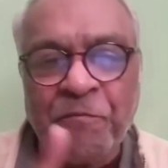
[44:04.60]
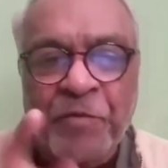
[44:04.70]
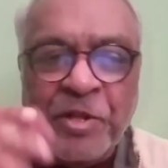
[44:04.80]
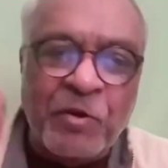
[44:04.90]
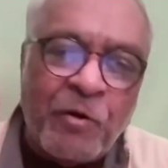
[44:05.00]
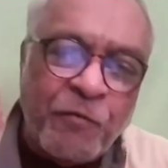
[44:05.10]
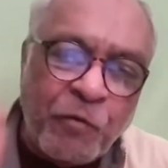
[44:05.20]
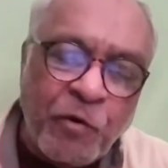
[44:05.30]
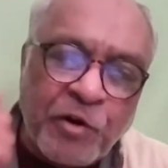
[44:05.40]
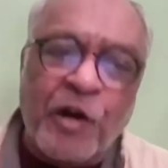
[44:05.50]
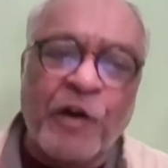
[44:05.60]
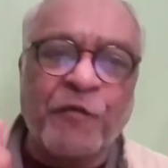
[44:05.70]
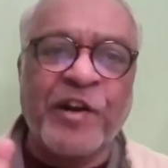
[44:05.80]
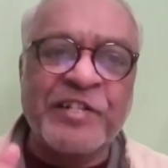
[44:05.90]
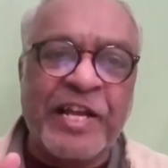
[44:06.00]
With full
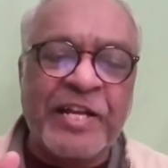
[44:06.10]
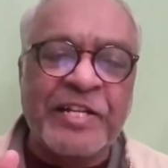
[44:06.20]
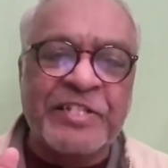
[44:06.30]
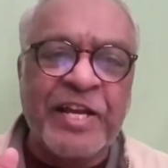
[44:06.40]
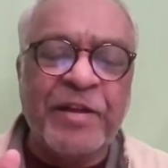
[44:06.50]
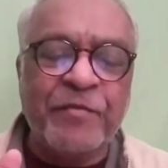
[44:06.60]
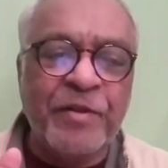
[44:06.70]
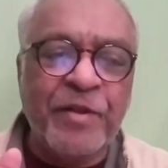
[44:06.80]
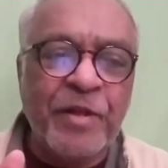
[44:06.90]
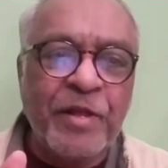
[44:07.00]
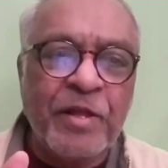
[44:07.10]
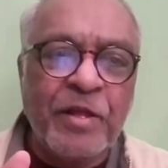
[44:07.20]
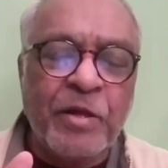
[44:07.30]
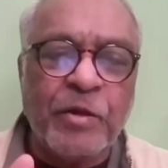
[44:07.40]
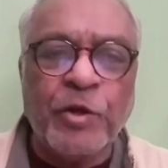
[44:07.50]
confidence, I can say,
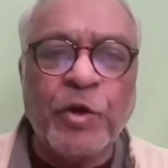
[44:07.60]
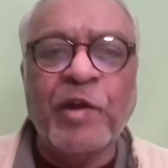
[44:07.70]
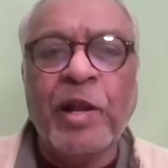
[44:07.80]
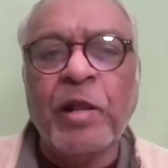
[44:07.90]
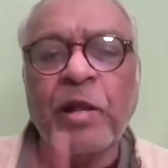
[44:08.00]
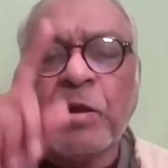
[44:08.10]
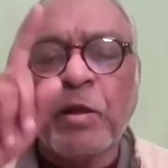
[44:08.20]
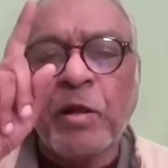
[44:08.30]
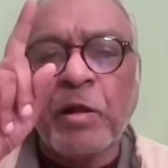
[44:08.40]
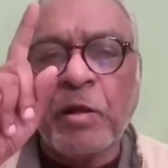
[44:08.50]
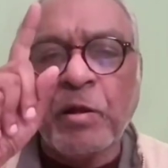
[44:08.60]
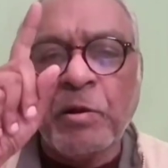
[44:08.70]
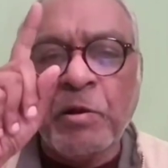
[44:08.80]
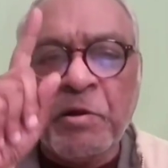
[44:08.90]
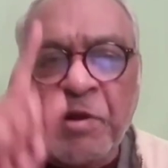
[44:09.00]
you will
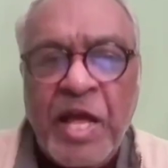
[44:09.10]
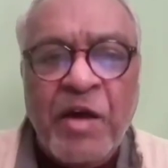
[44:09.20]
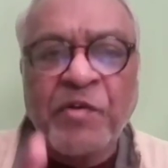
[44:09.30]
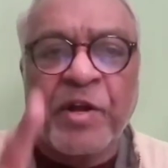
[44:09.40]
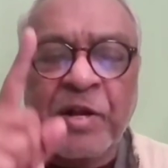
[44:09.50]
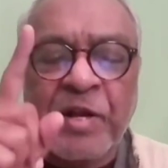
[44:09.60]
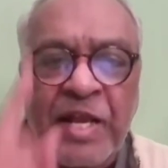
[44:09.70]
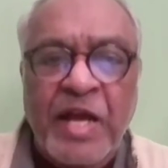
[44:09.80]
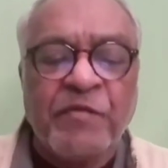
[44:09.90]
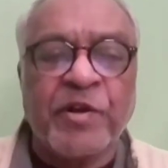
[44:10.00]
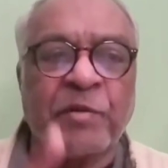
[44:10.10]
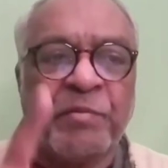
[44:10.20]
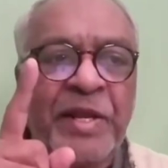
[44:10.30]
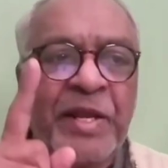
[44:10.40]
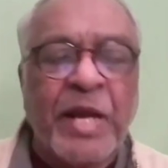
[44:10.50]
never, ever
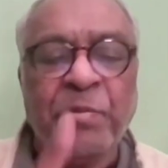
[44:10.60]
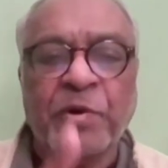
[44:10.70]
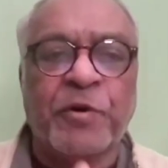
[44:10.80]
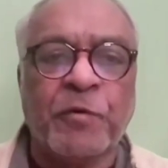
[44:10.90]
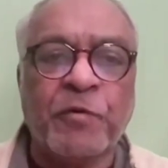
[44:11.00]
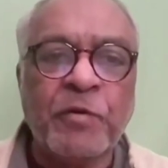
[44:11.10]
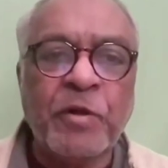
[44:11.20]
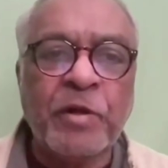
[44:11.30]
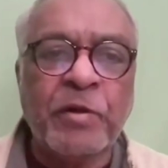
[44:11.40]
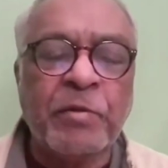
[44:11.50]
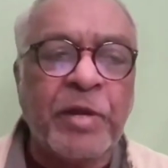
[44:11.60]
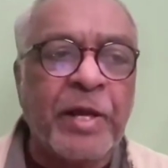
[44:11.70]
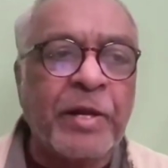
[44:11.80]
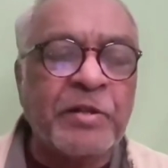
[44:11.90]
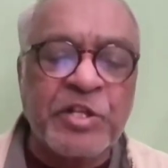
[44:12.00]
be able to
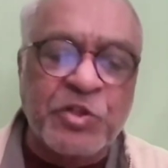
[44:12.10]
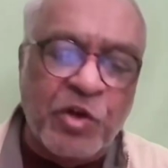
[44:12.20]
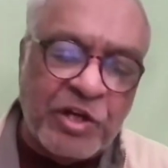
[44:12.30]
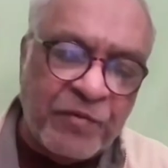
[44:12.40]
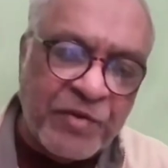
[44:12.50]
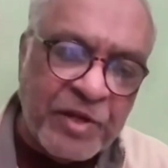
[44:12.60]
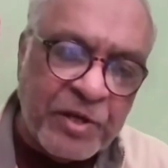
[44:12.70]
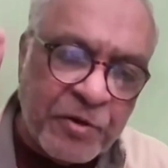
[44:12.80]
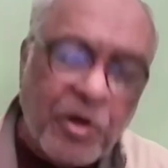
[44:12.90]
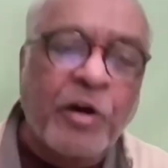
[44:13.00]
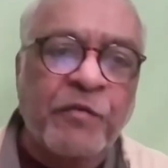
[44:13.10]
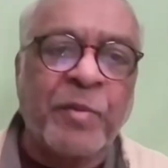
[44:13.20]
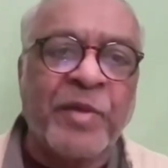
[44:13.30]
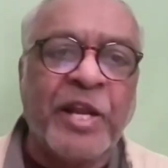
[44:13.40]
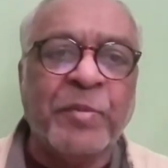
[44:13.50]
hear this sort of a talk
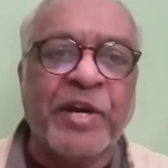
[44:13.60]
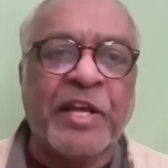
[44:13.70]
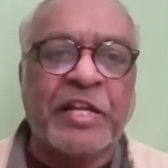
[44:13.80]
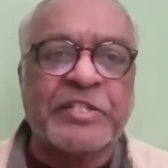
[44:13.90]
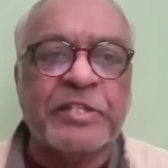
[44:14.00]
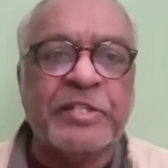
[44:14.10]
from anybody else.